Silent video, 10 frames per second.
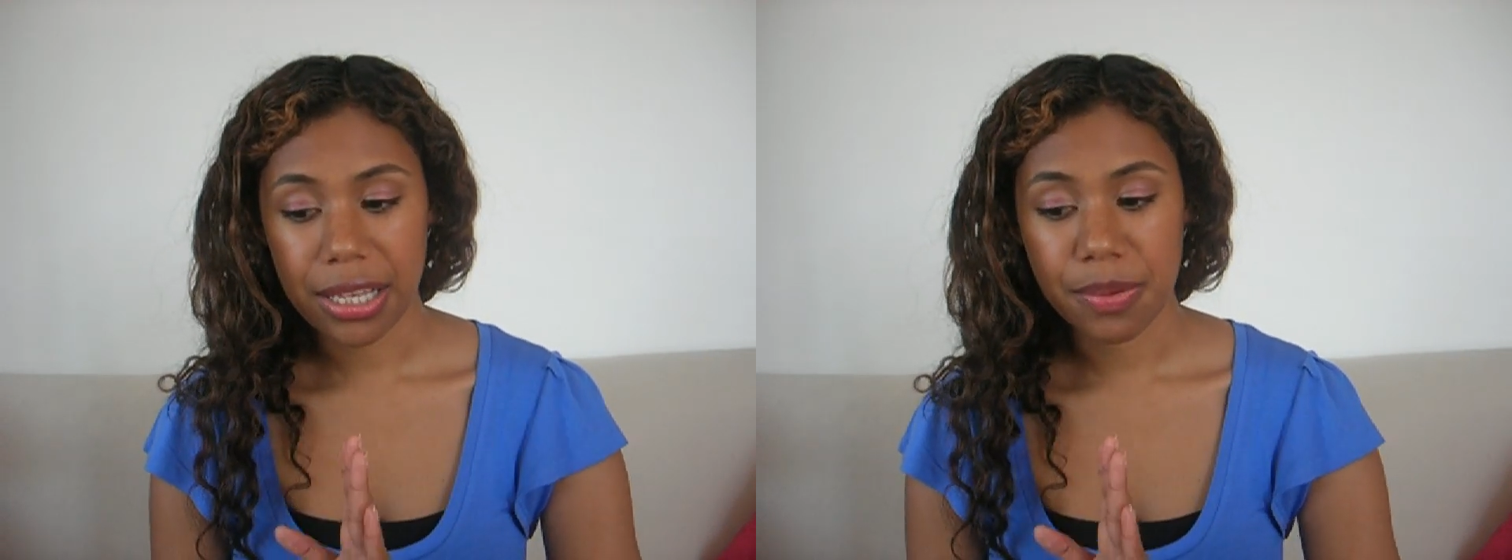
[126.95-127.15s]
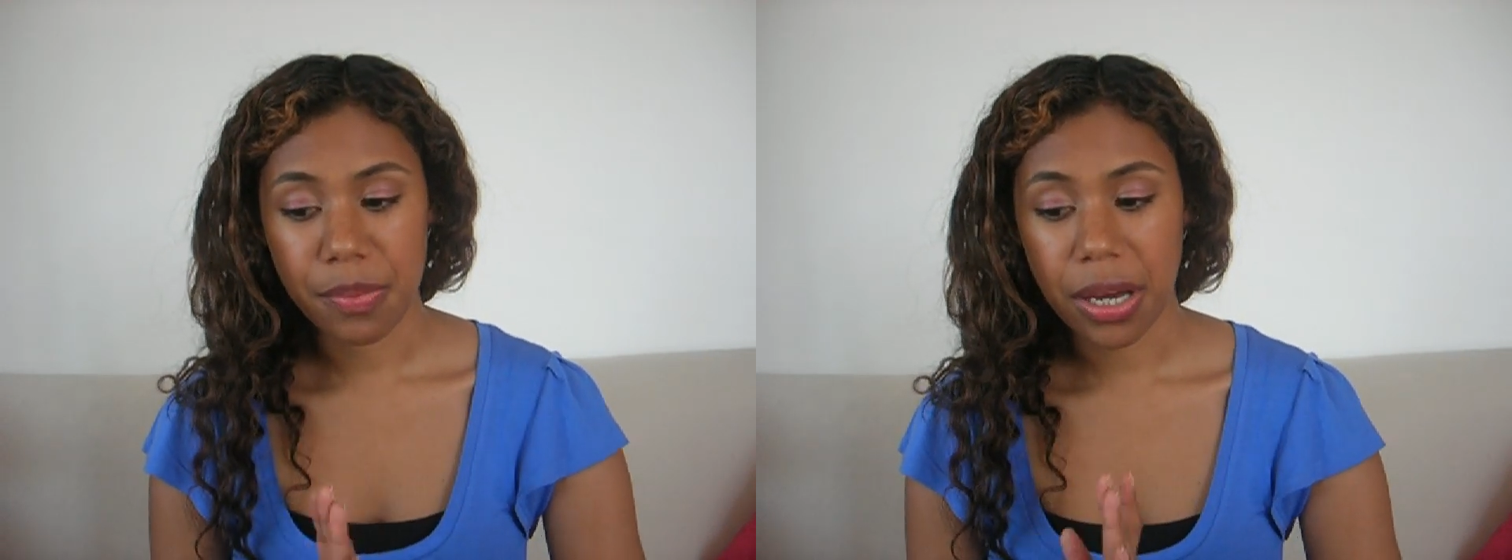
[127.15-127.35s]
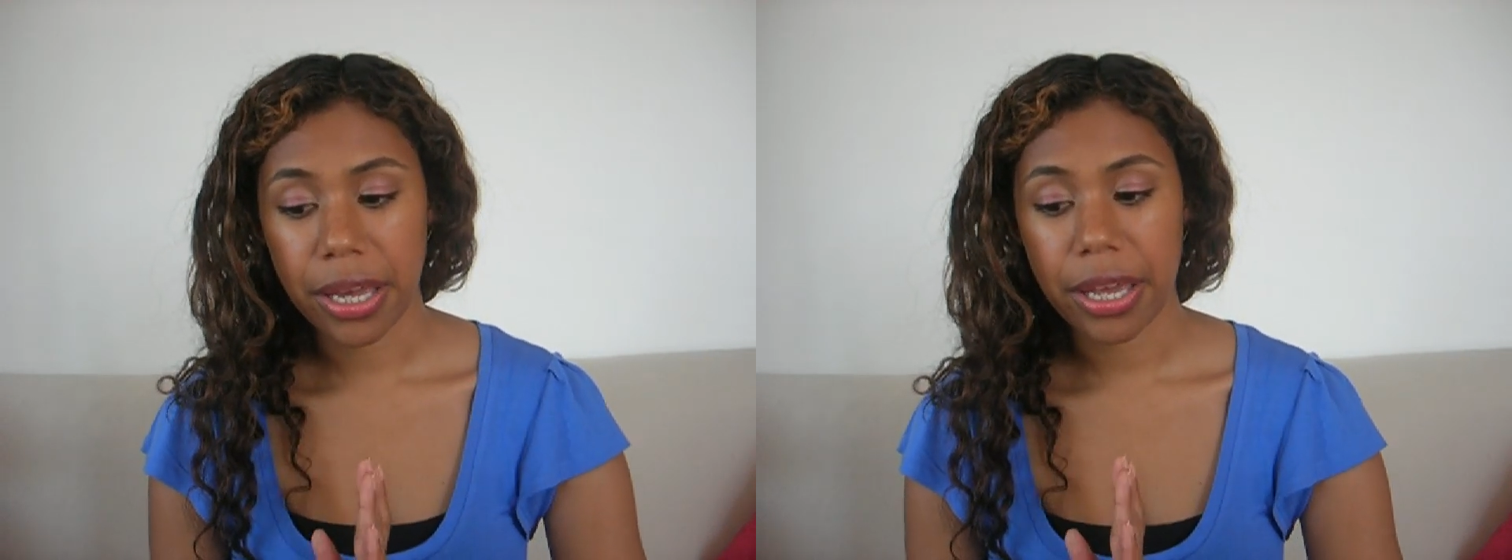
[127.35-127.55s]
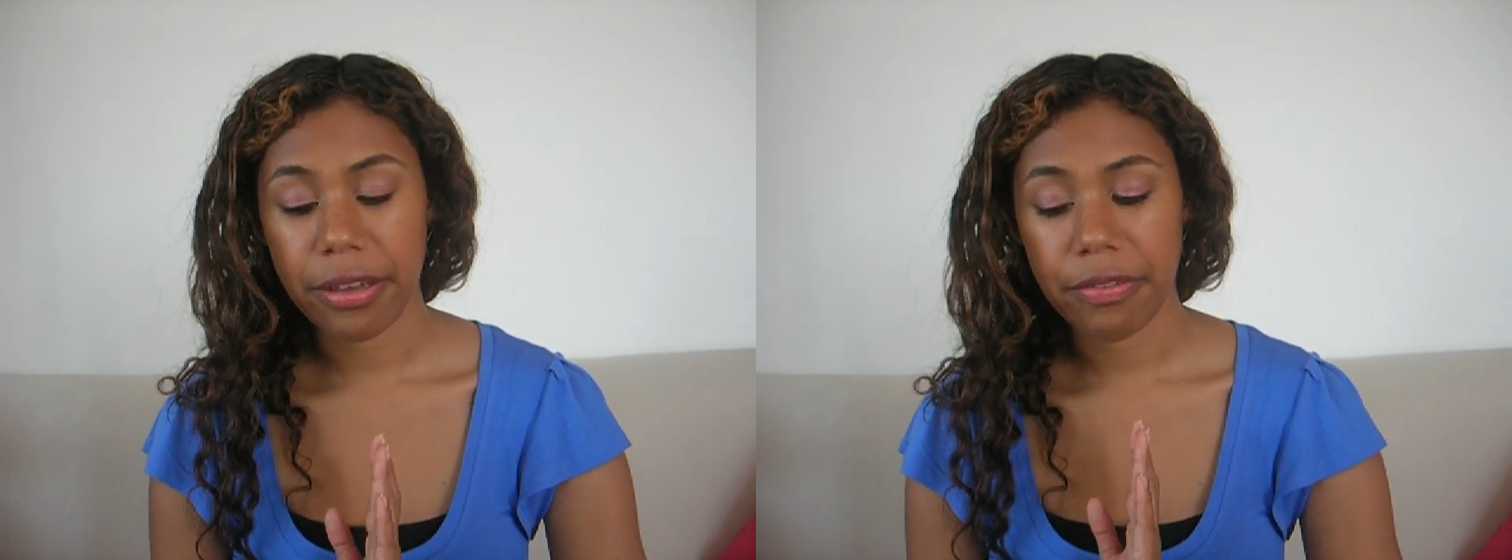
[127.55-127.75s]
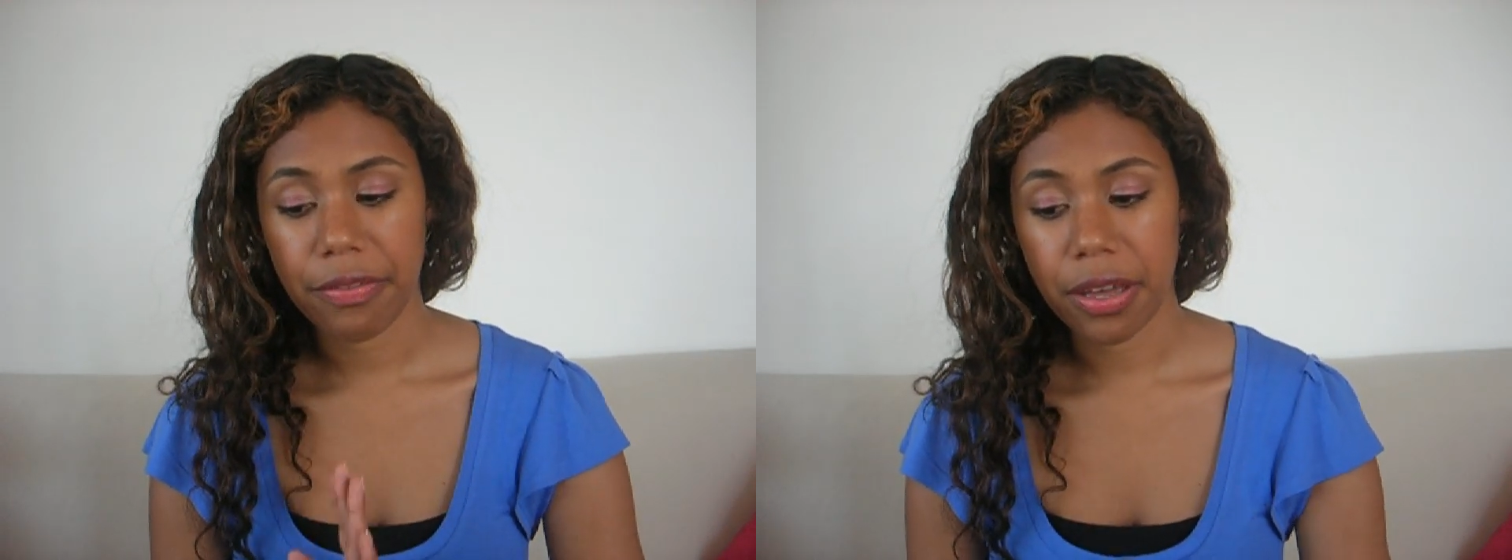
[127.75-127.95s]
That's
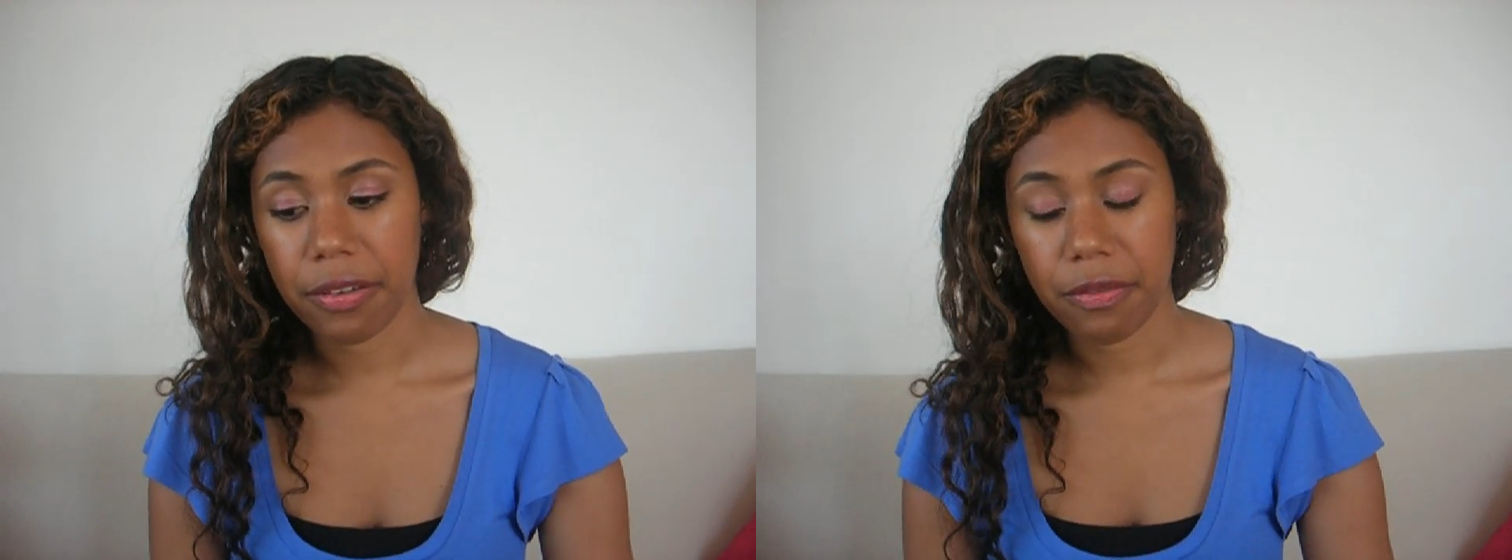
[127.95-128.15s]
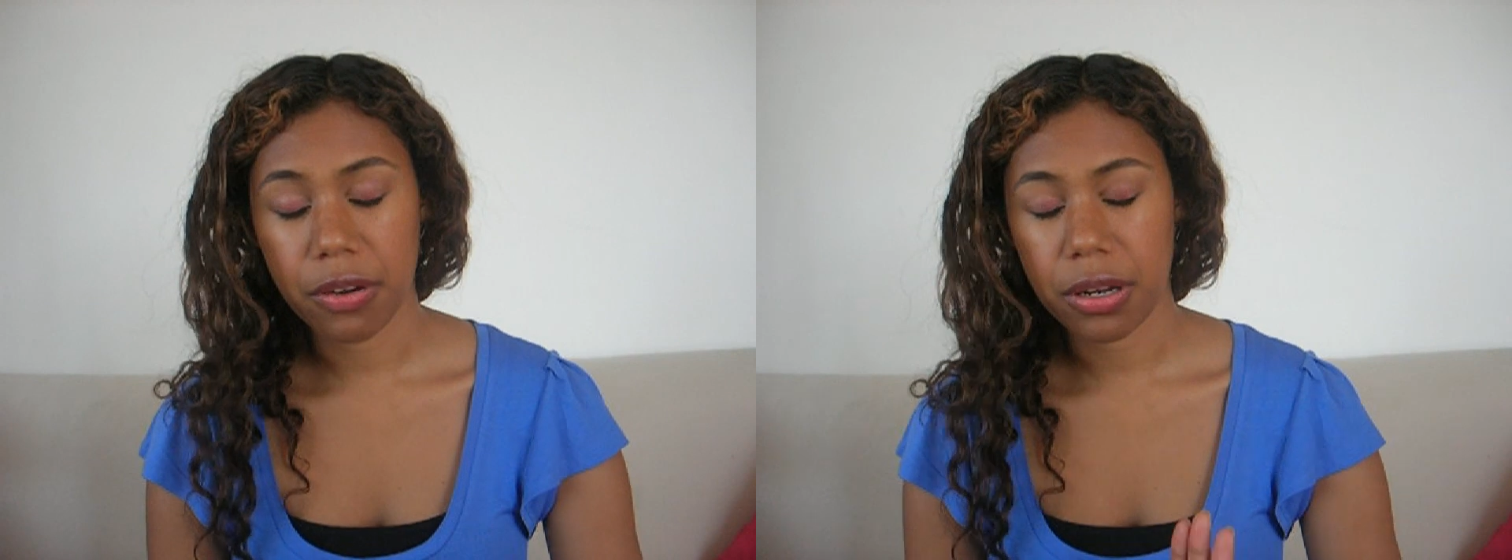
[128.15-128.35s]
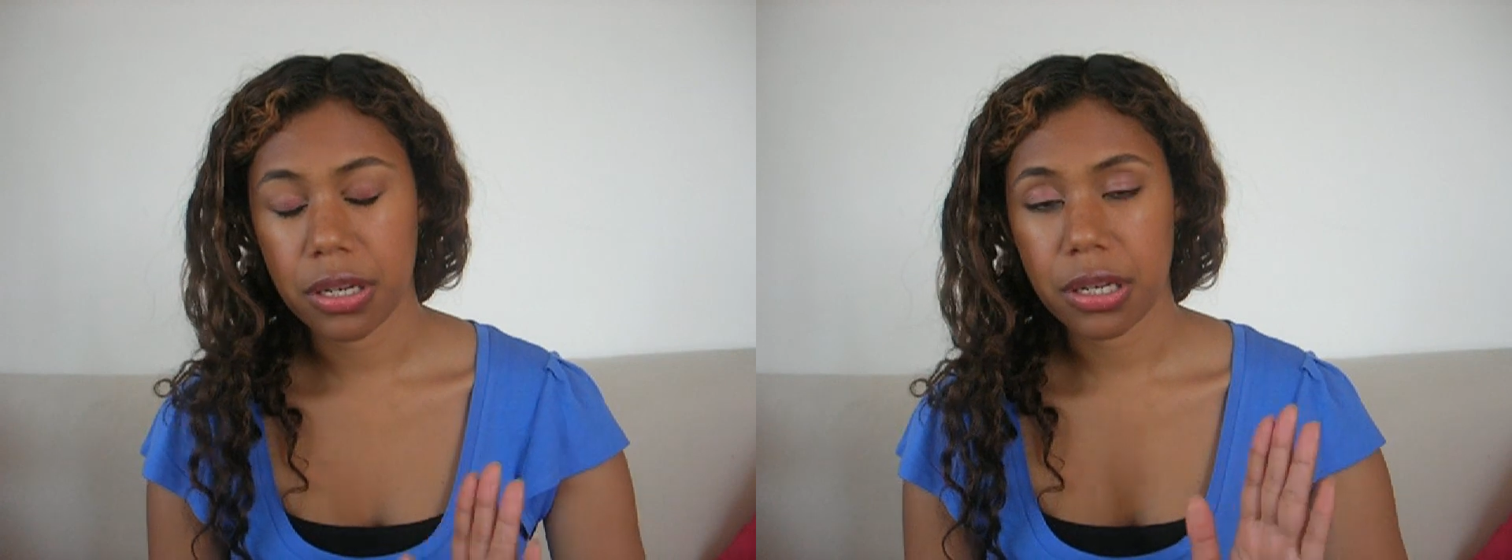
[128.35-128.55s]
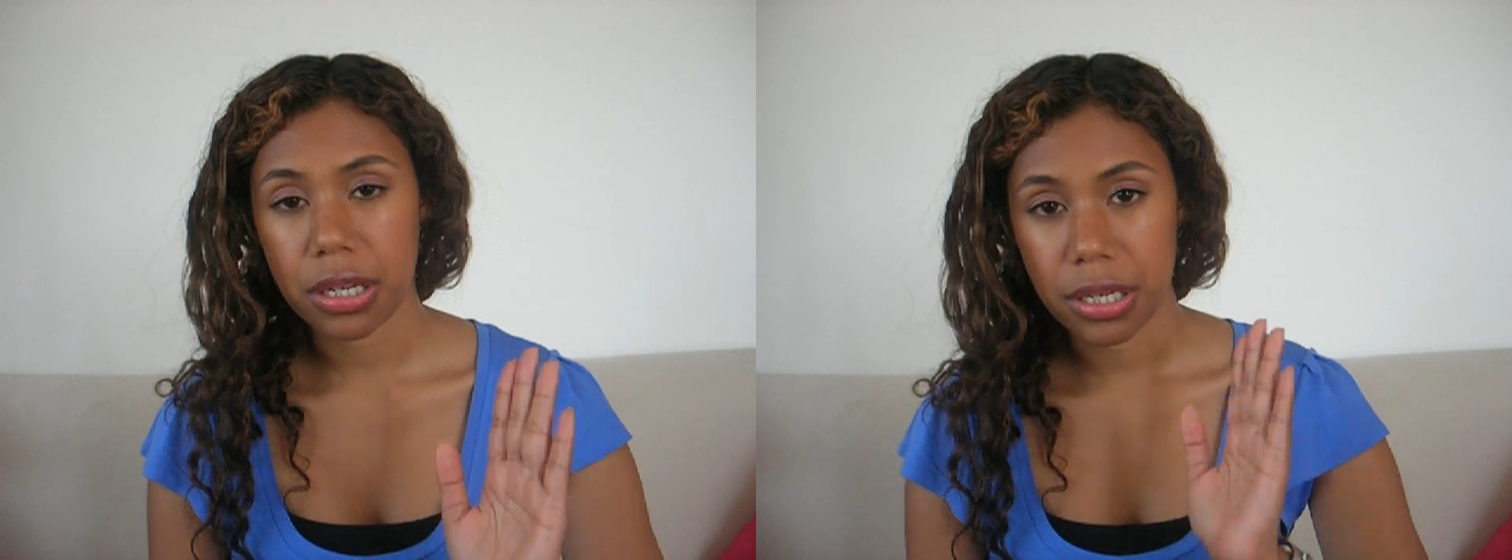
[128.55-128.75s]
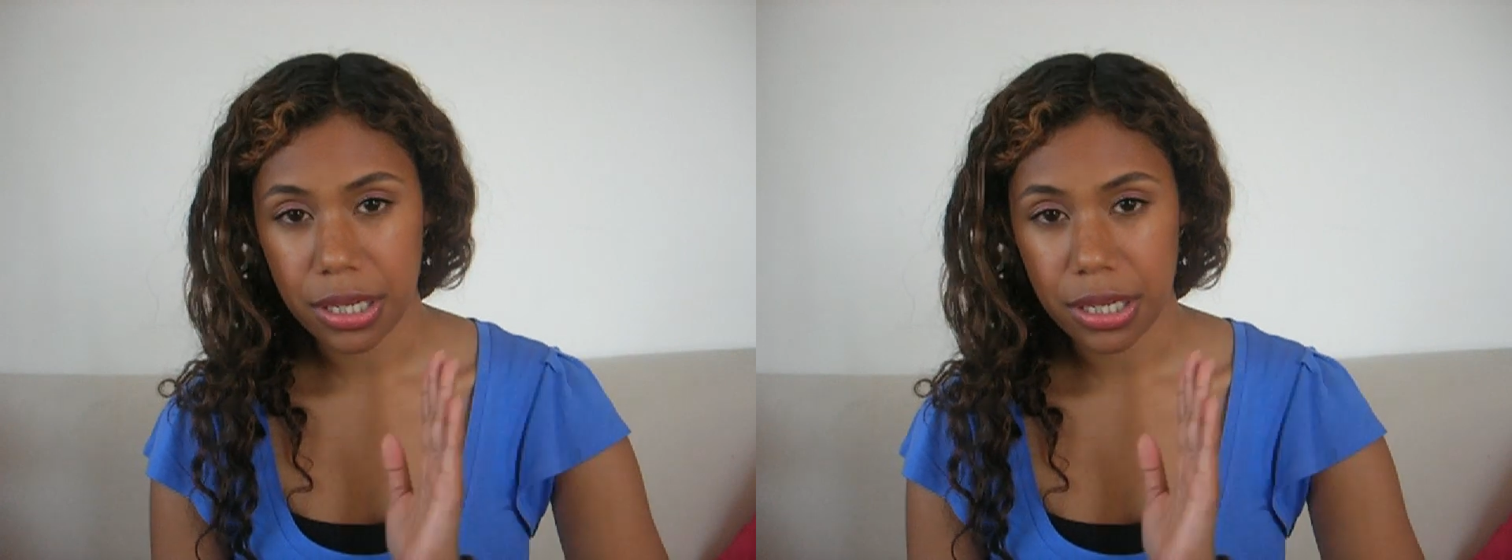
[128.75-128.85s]
my favorite